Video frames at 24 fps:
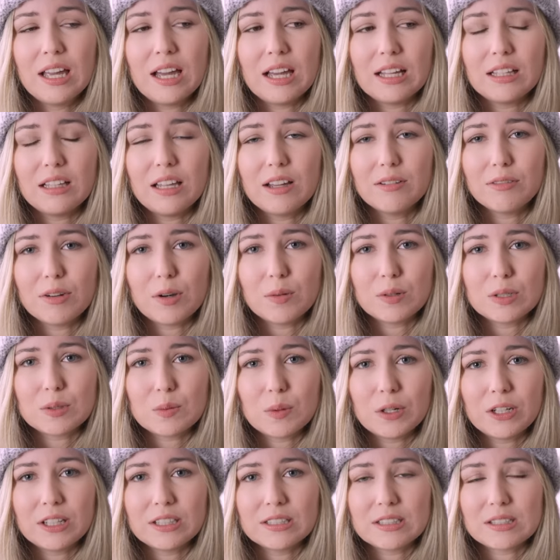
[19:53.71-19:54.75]
I love always
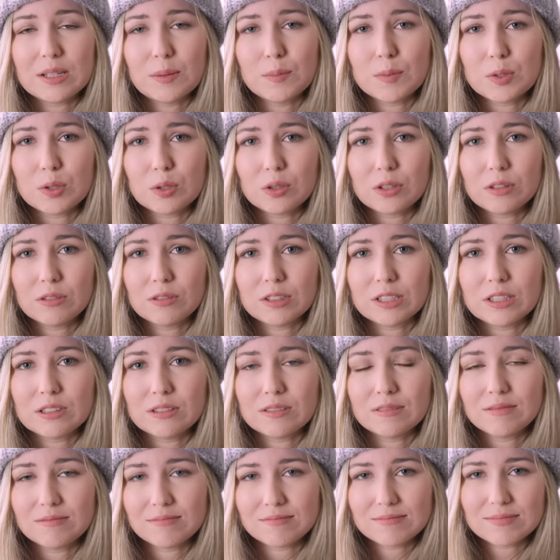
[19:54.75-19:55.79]
wearing some sort of a
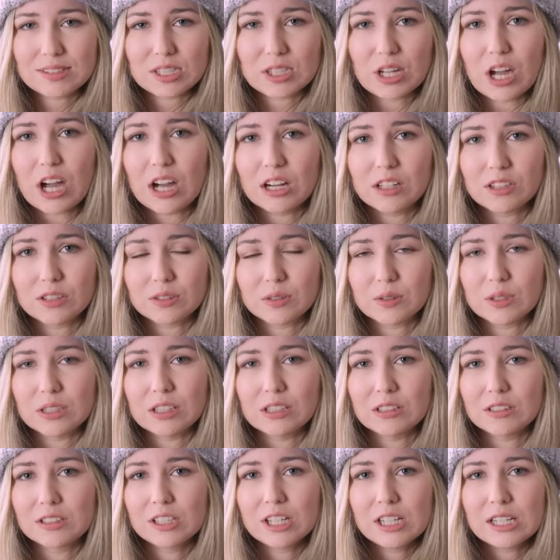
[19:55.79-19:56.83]
sock
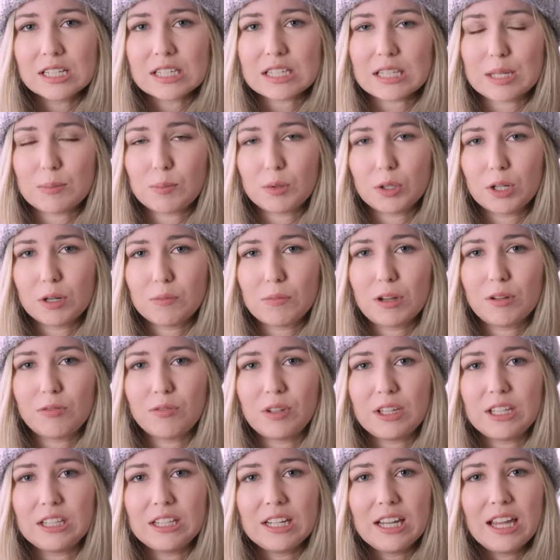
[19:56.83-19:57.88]
or slipper on my
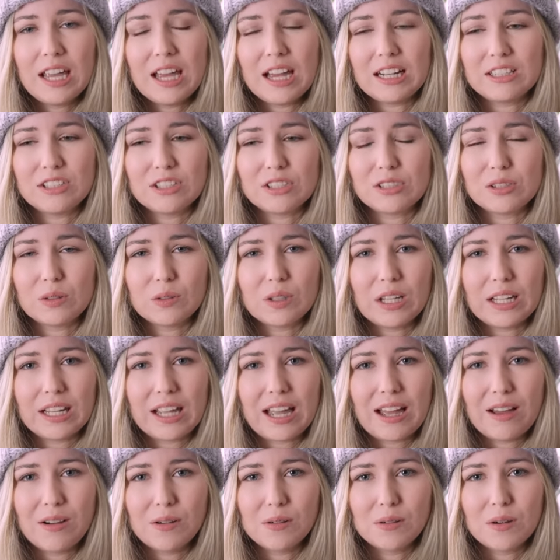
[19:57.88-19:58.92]
feet. I just don't like
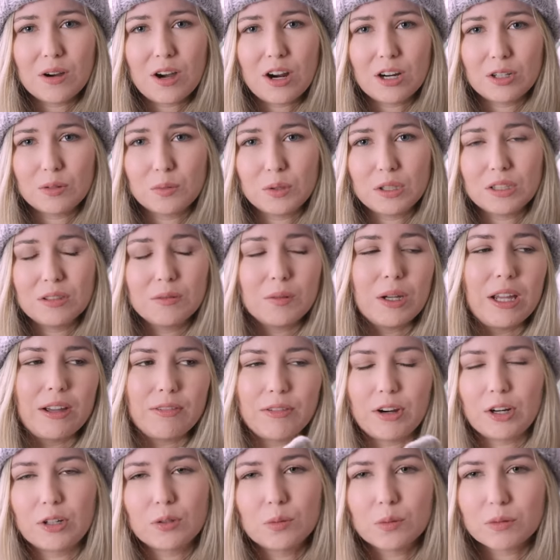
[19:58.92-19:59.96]
how hardwood, we have
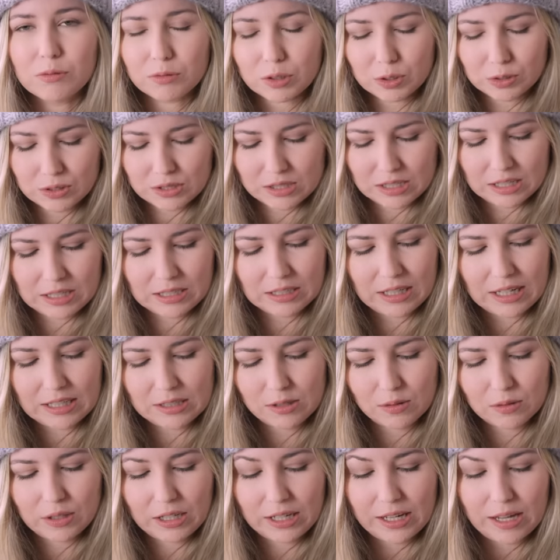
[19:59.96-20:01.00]
hardwood floors, and I, I
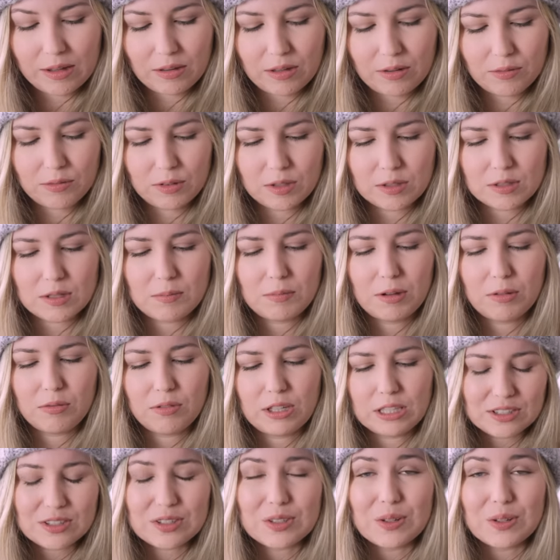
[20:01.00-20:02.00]
don't like how that feels on my feet.